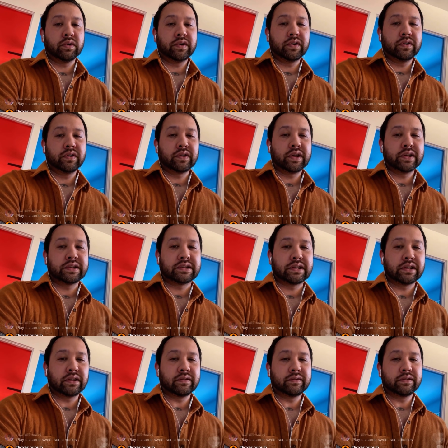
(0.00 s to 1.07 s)
What do your kids
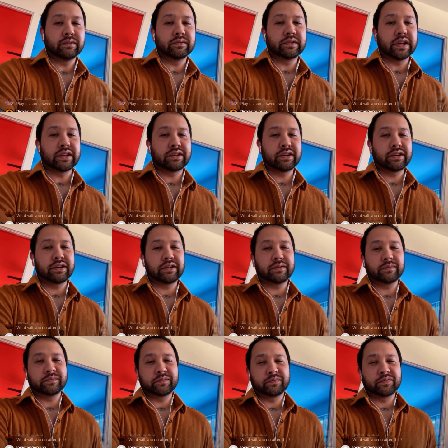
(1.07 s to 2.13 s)
think of you? They think
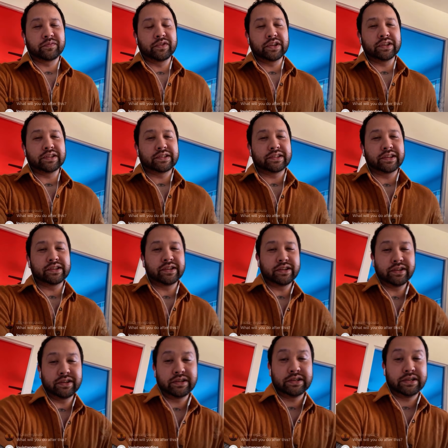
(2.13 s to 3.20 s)
I'm really
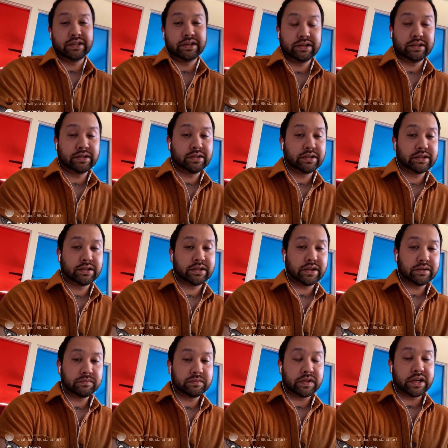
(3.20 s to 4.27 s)
silly.
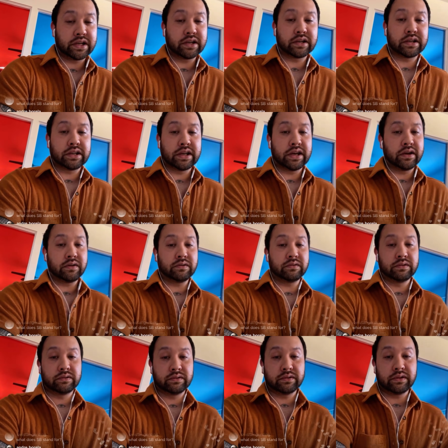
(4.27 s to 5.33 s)
I'm like a
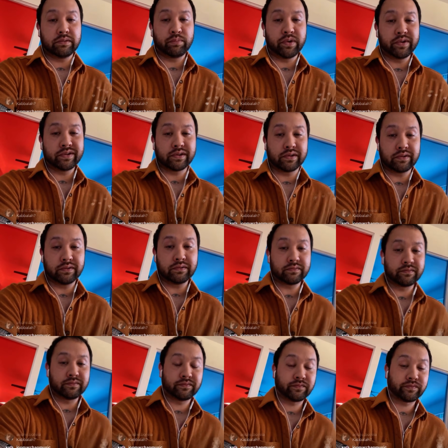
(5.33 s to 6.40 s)
clown. Their
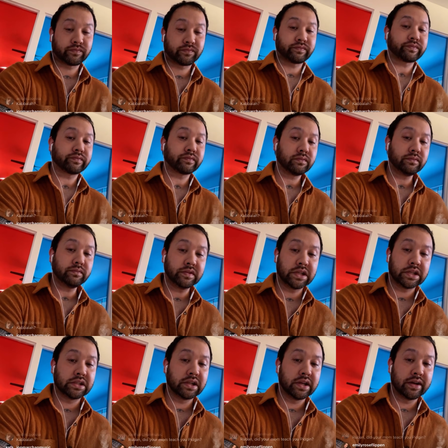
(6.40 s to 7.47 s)
personal
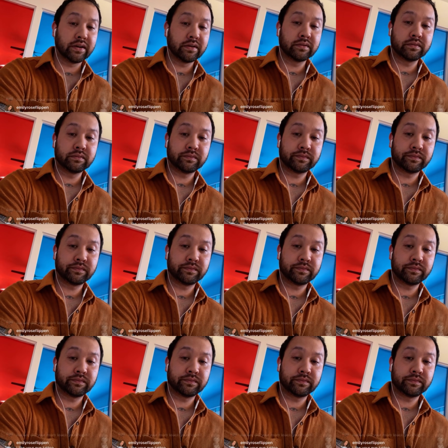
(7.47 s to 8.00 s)
clown.